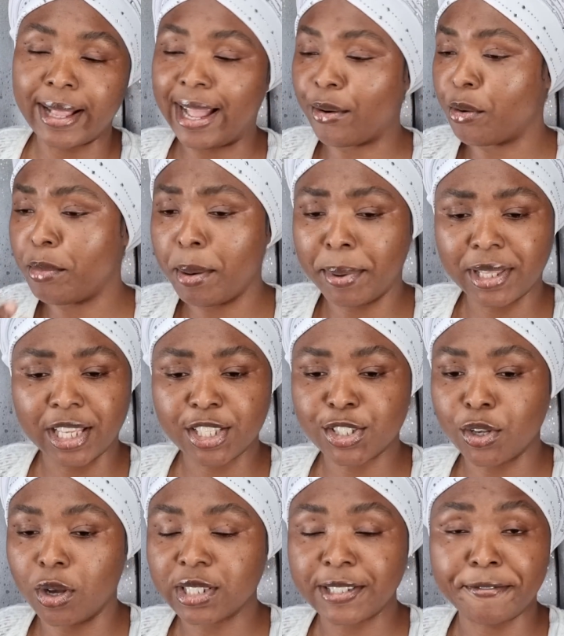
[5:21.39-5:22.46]
And I remember that
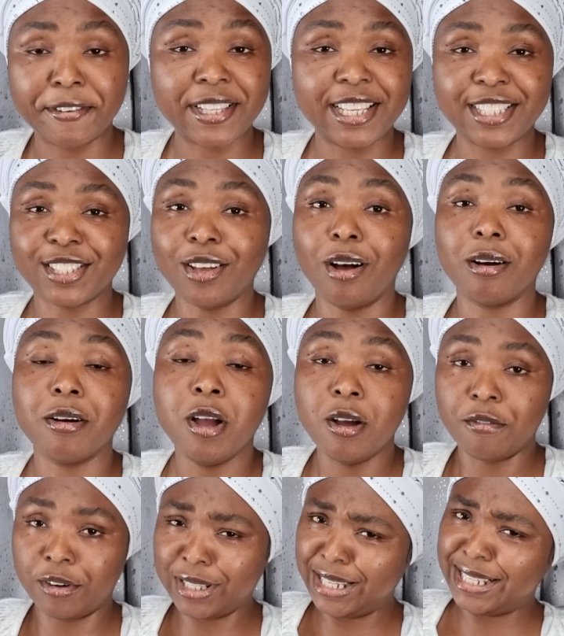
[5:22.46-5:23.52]
song. It's a fitting song
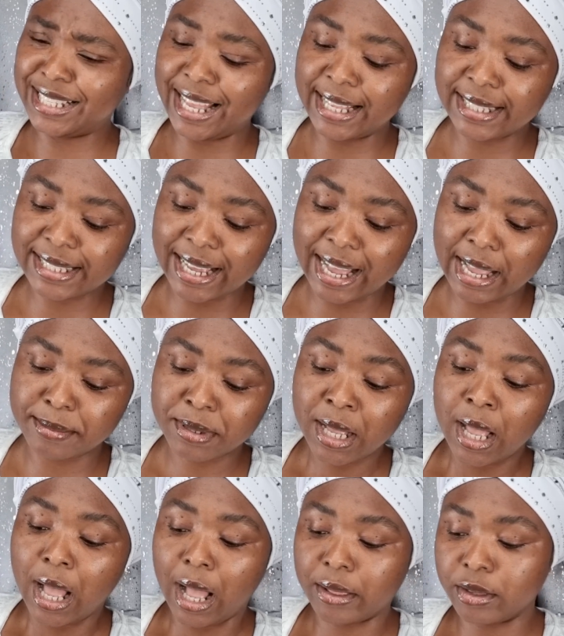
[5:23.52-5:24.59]
for these end times.
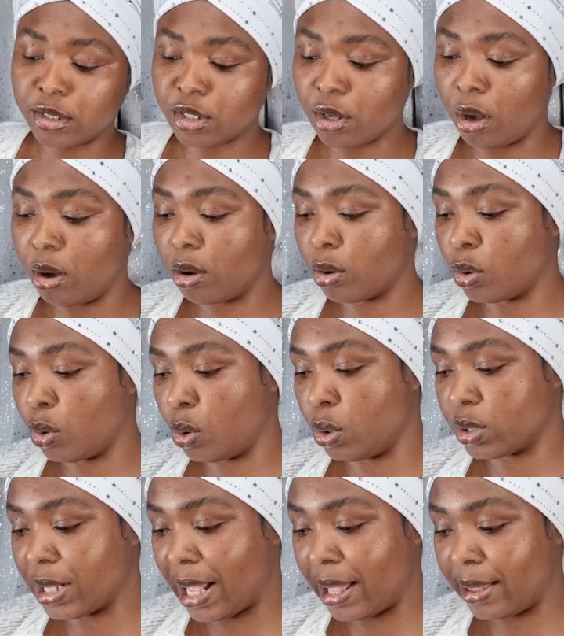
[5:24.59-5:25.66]
And the song
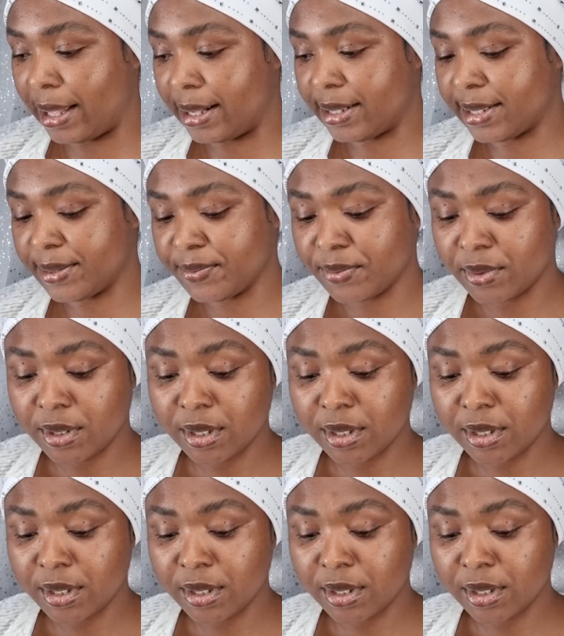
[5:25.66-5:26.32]
goes like this.